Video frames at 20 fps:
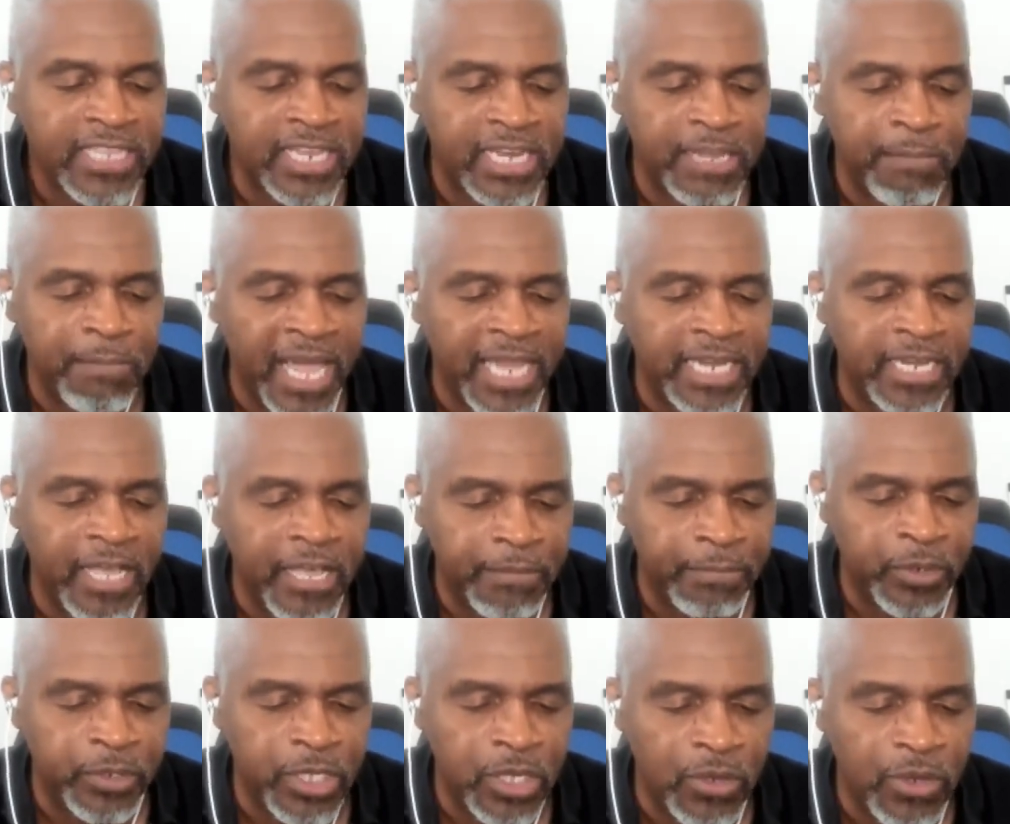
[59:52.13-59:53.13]
that he might
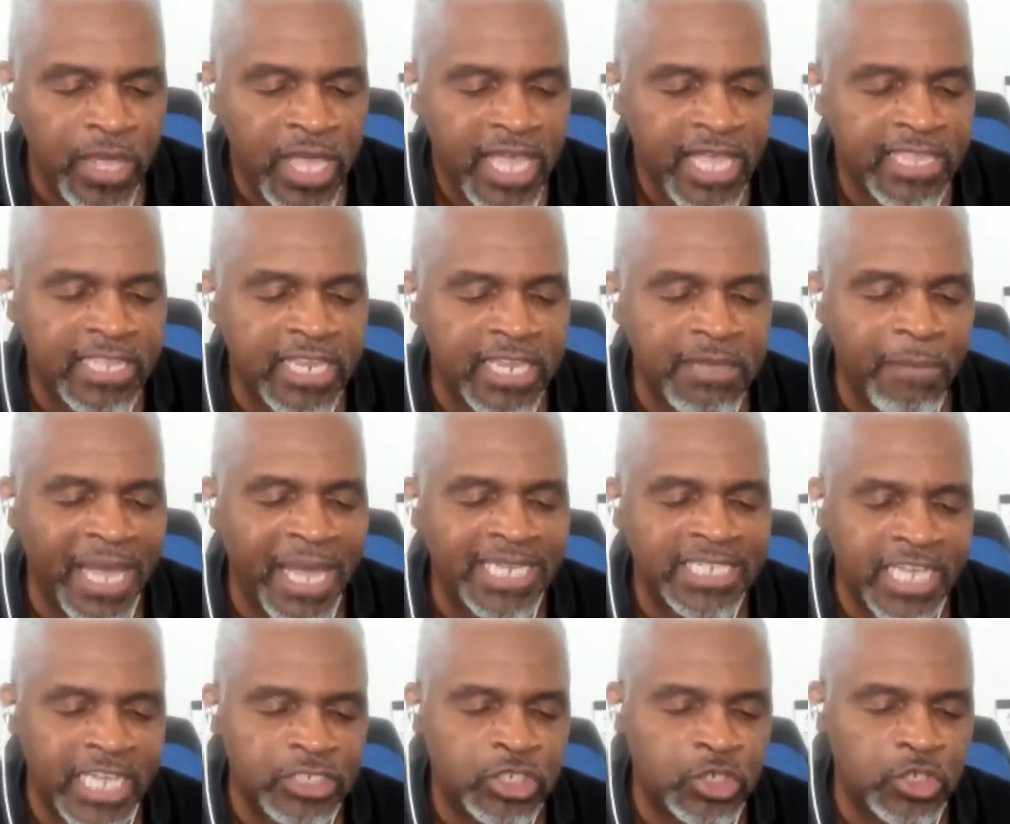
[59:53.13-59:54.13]
humble you and that he
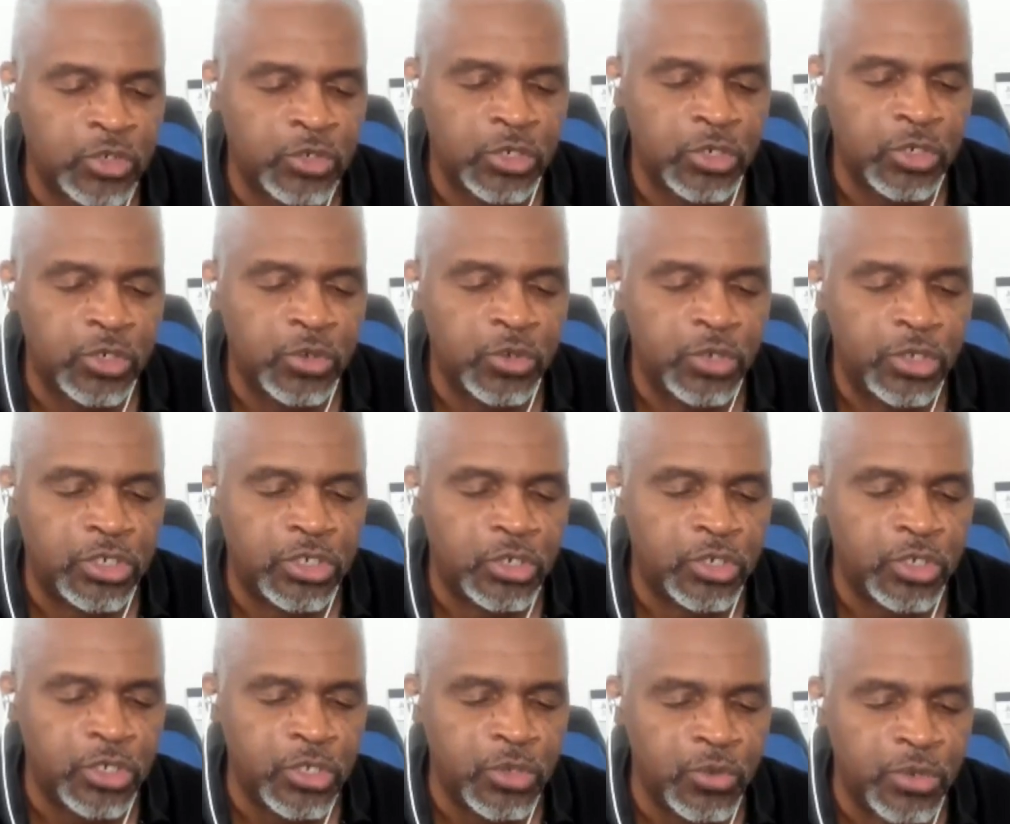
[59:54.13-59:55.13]
might test you to do
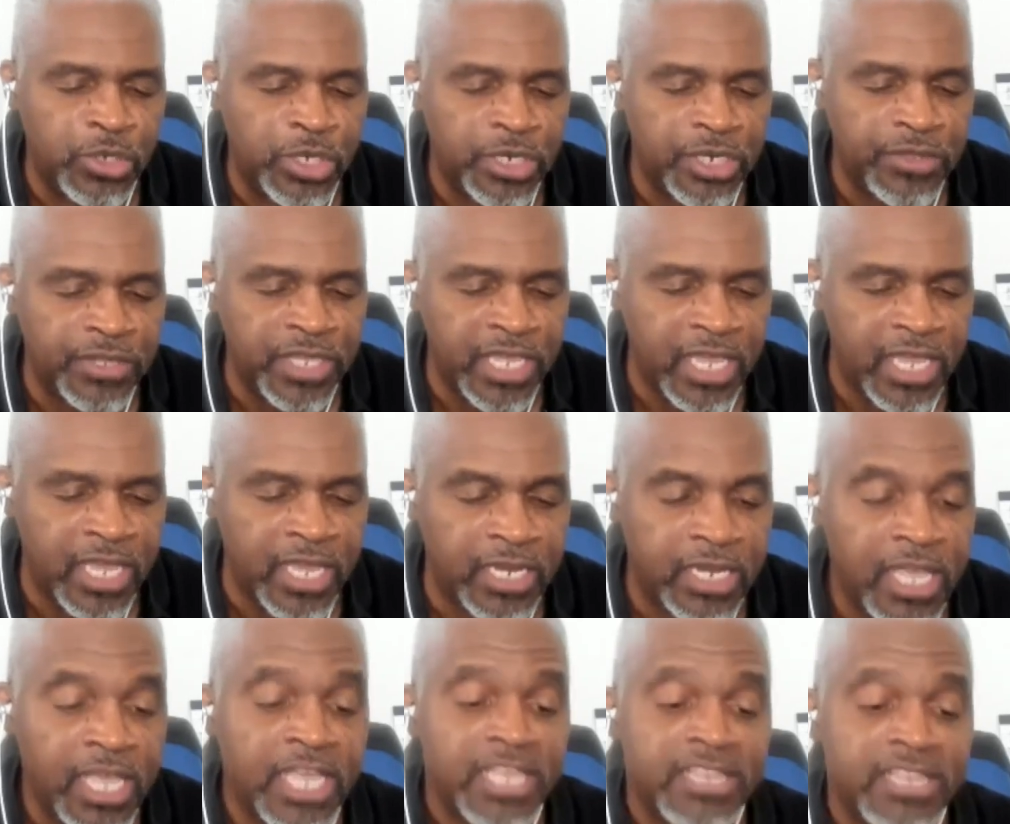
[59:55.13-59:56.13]
you good in the
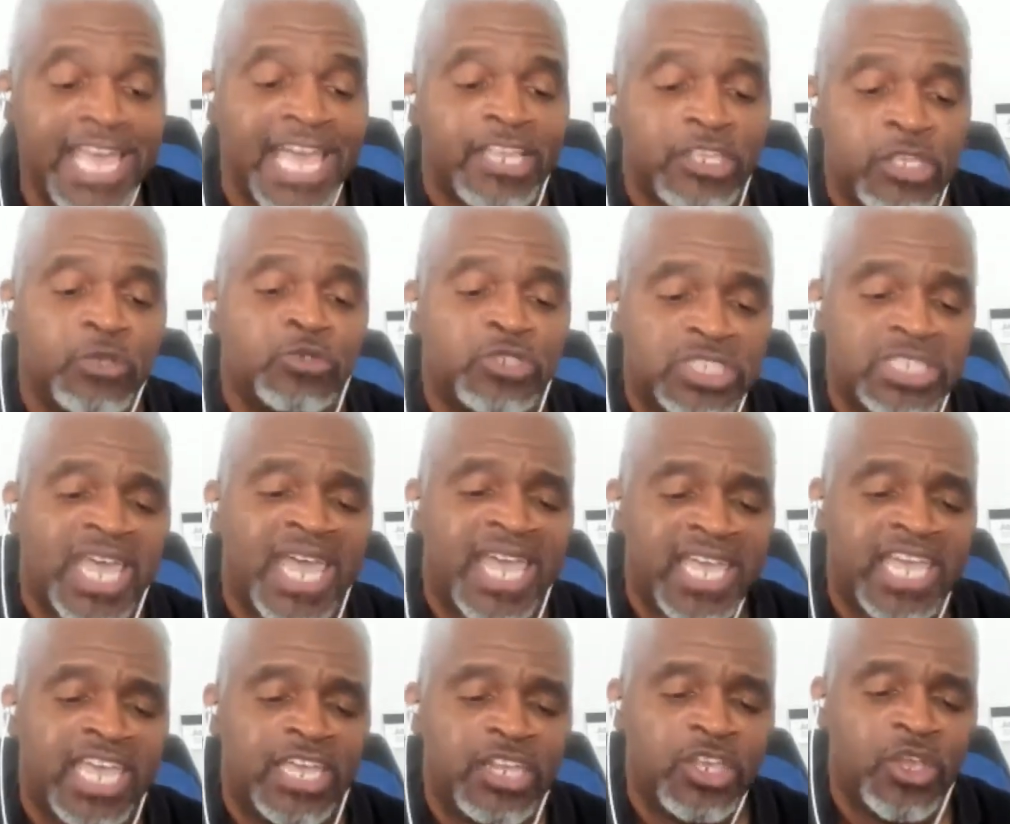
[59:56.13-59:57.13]
end, that you
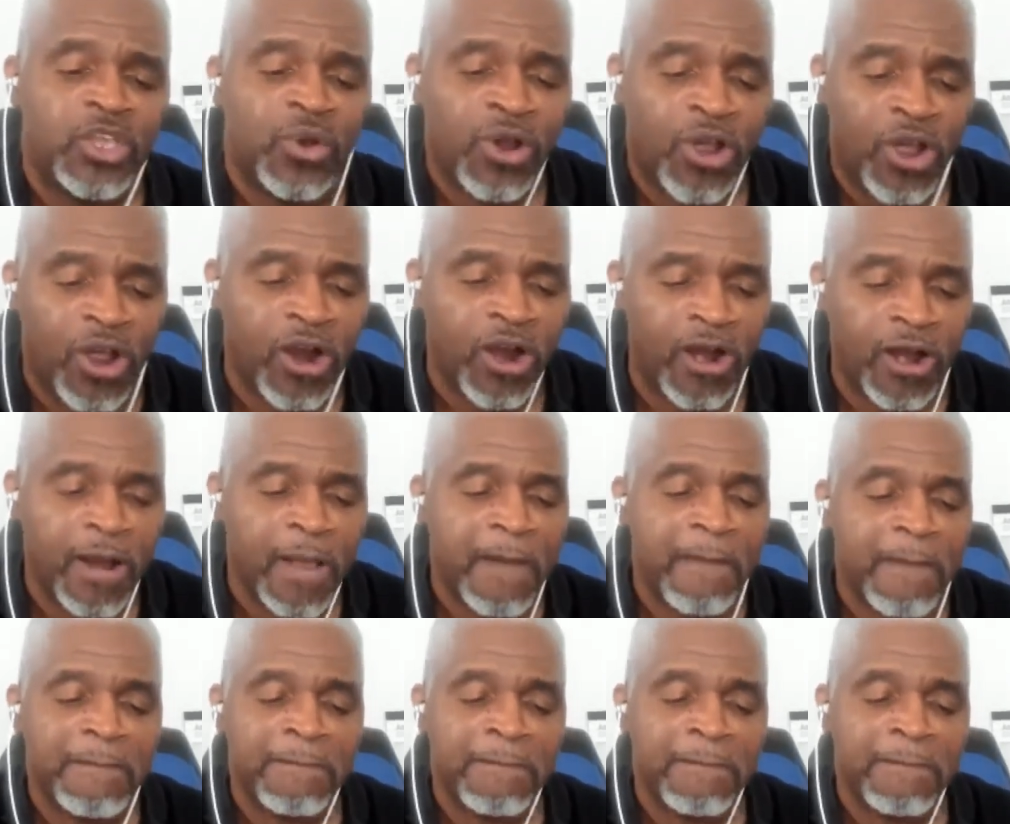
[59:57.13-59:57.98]
say in your heart,